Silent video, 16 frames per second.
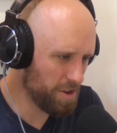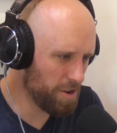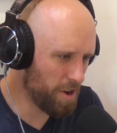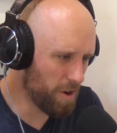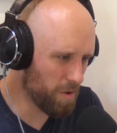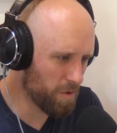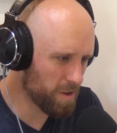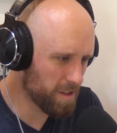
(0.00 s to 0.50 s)

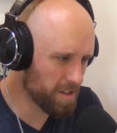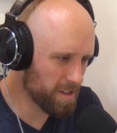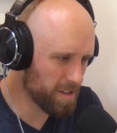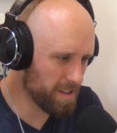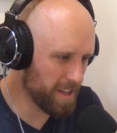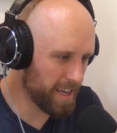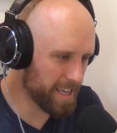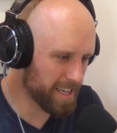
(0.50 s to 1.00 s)
No,
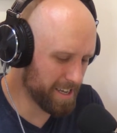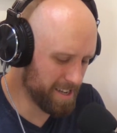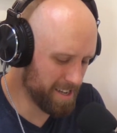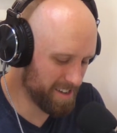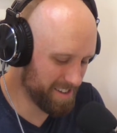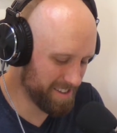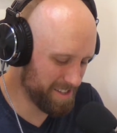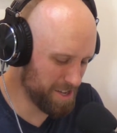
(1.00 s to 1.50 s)
like
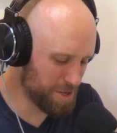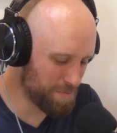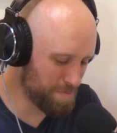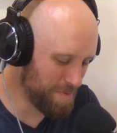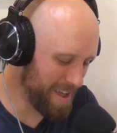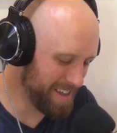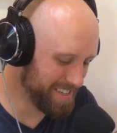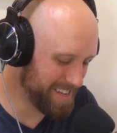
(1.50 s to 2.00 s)
this
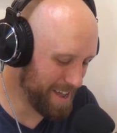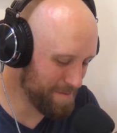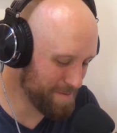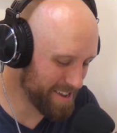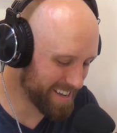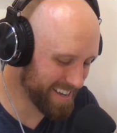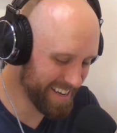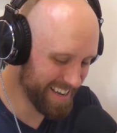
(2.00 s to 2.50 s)

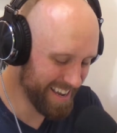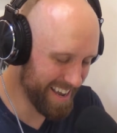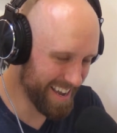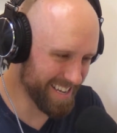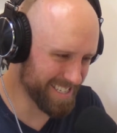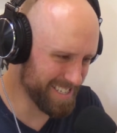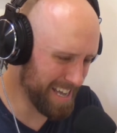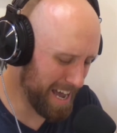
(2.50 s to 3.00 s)
pandemic
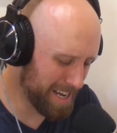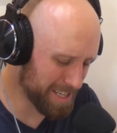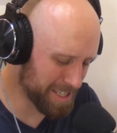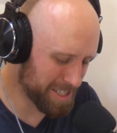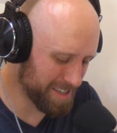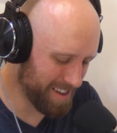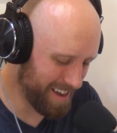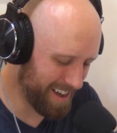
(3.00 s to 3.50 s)
is not
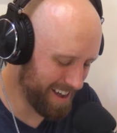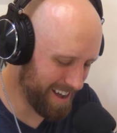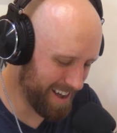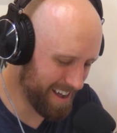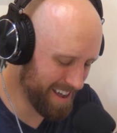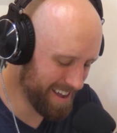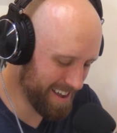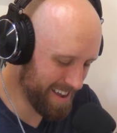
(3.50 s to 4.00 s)

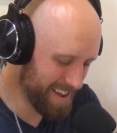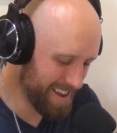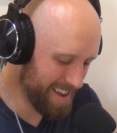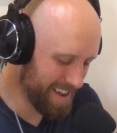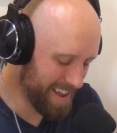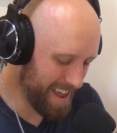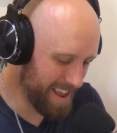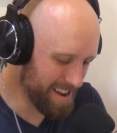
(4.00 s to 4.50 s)

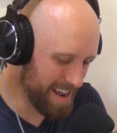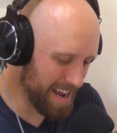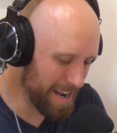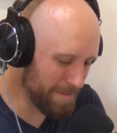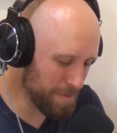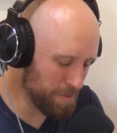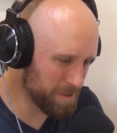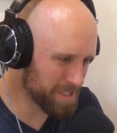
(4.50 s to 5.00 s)

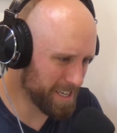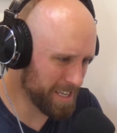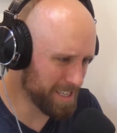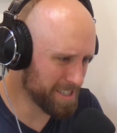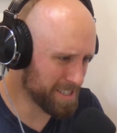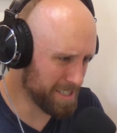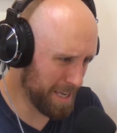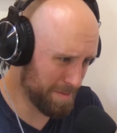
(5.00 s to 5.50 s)
everyone's
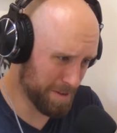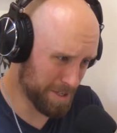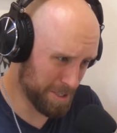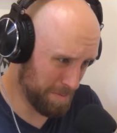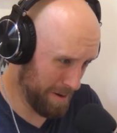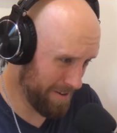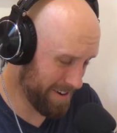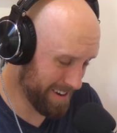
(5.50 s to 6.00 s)
getting the same
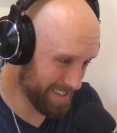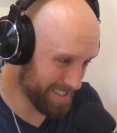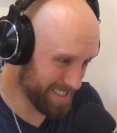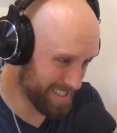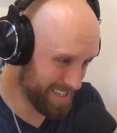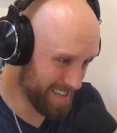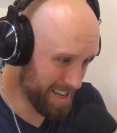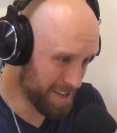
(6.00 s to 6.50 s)

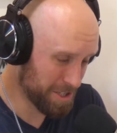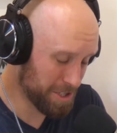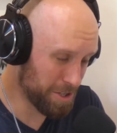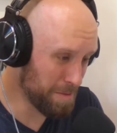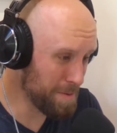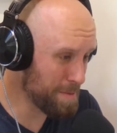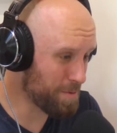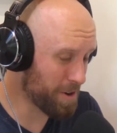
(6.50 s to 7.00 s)
experience.
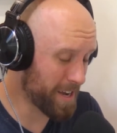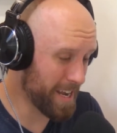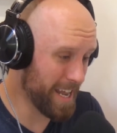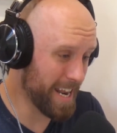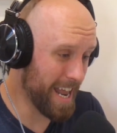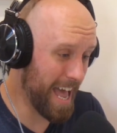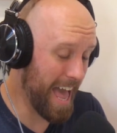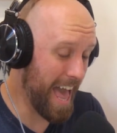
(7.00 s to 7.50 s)
Some people are
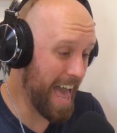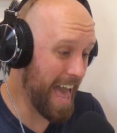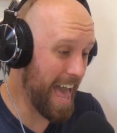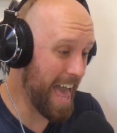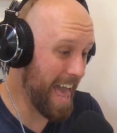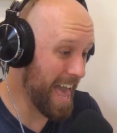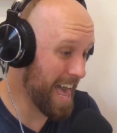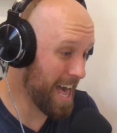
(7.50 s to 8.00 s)
getting it a
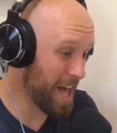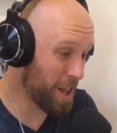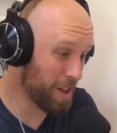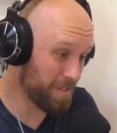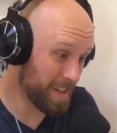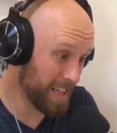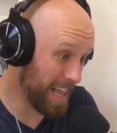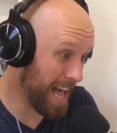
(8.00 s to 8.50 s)

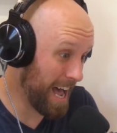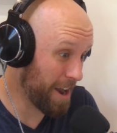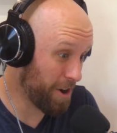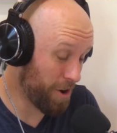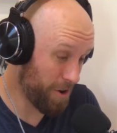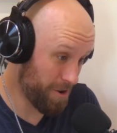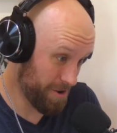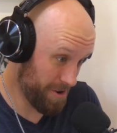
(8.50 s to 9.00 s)
hell of a lot
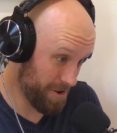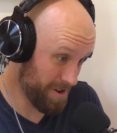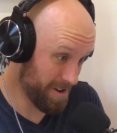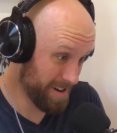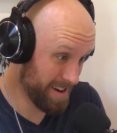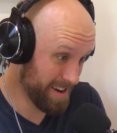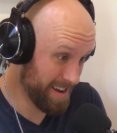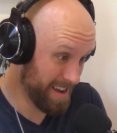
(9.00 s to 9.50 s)

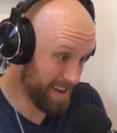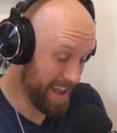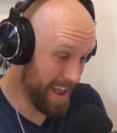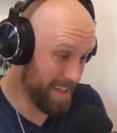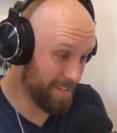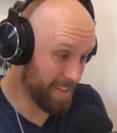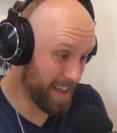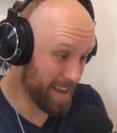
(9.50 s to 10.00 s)
harder.
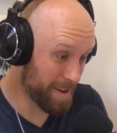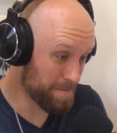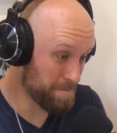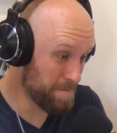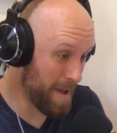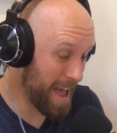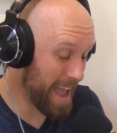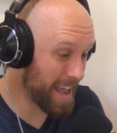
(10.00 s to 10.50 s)
And like
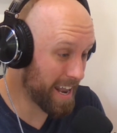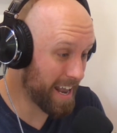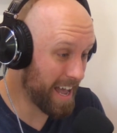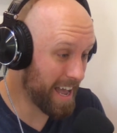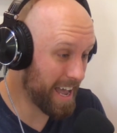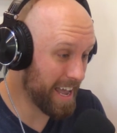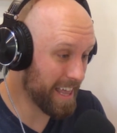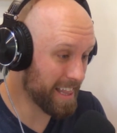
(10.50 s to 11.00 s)
Matt and
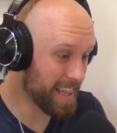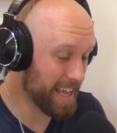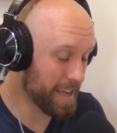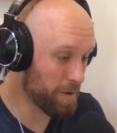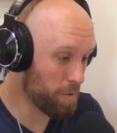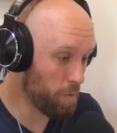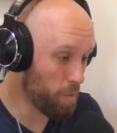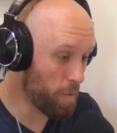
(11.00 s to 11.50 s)
I
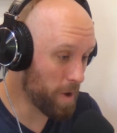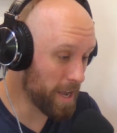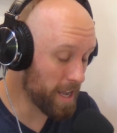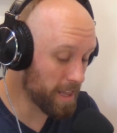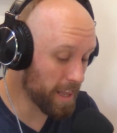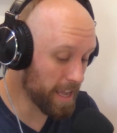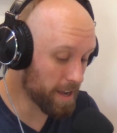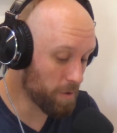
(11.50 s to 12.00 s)

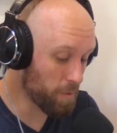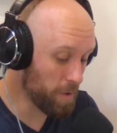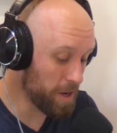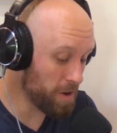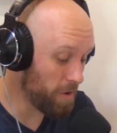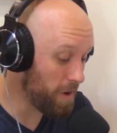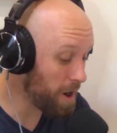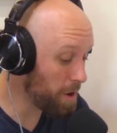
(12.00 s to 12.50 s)
we
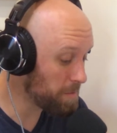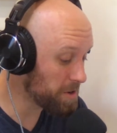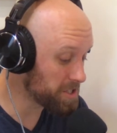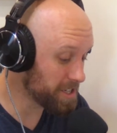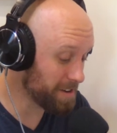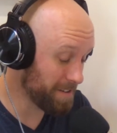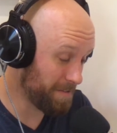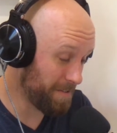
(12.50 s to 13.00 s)
know how
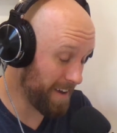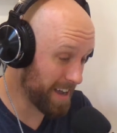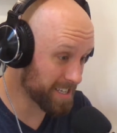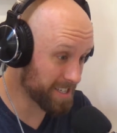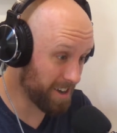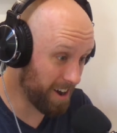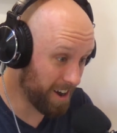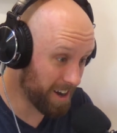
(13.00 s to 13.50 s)
much it
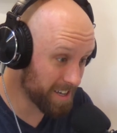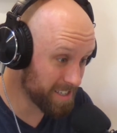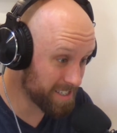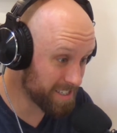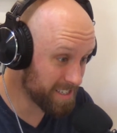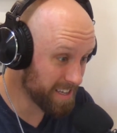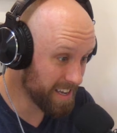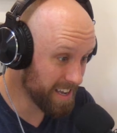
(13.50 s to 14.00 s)
affects
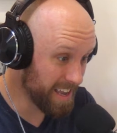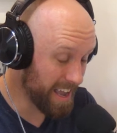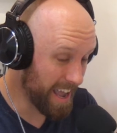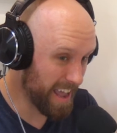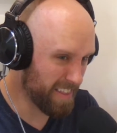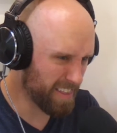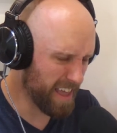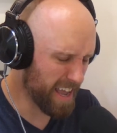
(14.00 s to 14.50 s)
us
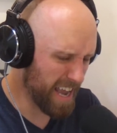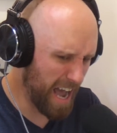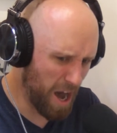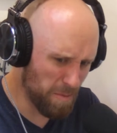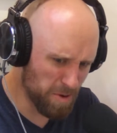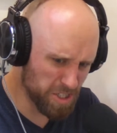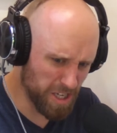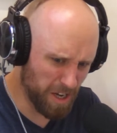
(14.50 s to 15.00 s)
and like
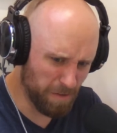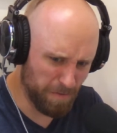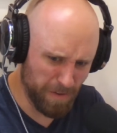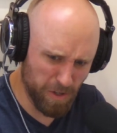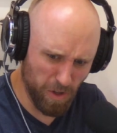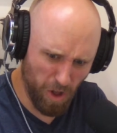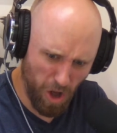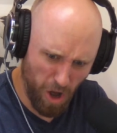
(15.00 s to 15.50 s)
how much I'll
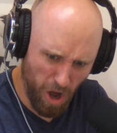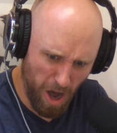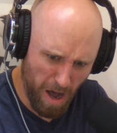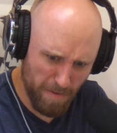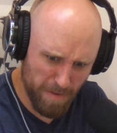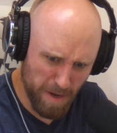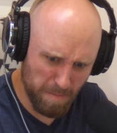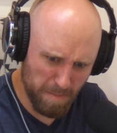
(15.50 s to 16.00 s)
feel
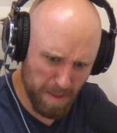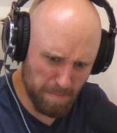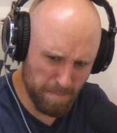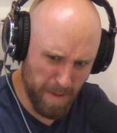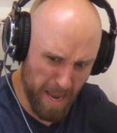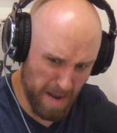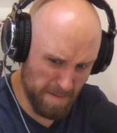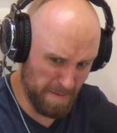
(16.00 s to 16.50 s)
off and I'll be
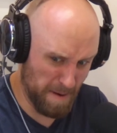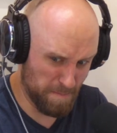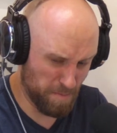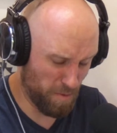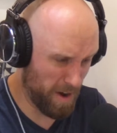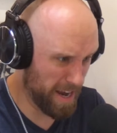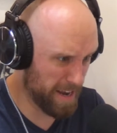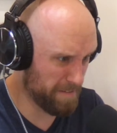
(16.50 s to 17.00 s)
like, man, my
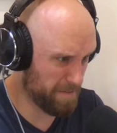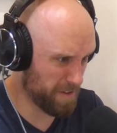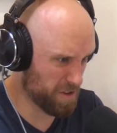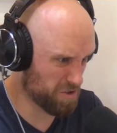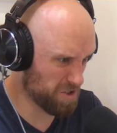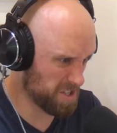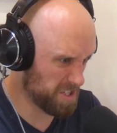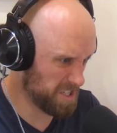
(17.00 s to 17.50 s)
brain
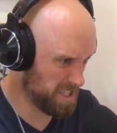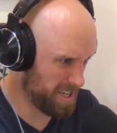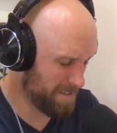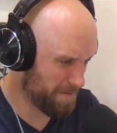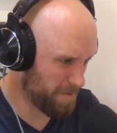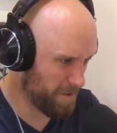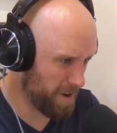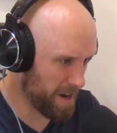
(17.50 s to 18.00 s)
feels
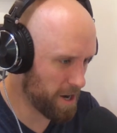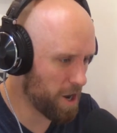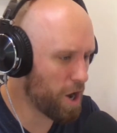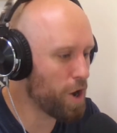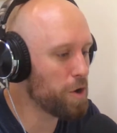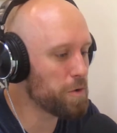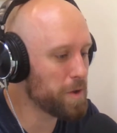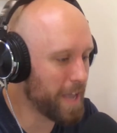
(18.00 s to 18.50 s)
different.
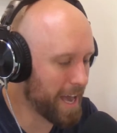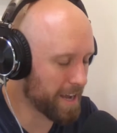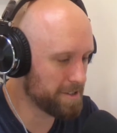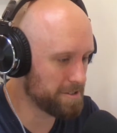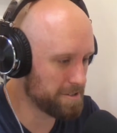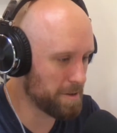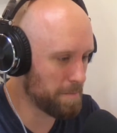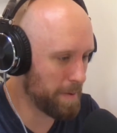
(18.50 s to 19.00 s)
Oh yeah,
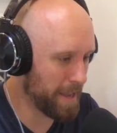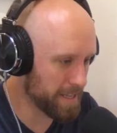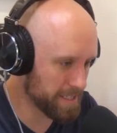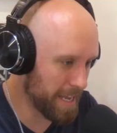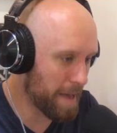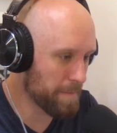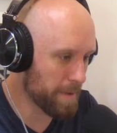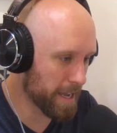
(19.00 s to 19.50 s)
because there's a
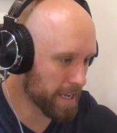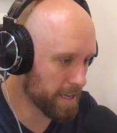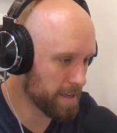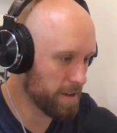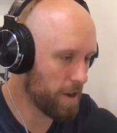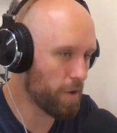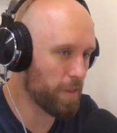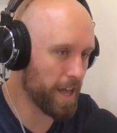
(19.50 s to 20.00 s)

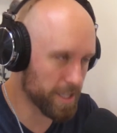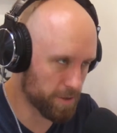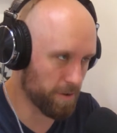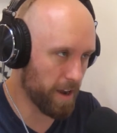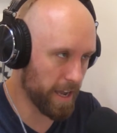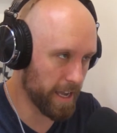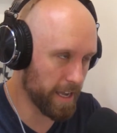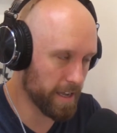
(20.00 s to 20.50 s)
pandemic. Oh, that's
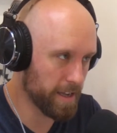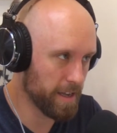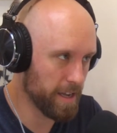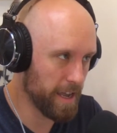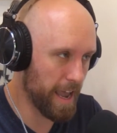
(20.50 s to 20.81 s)
right.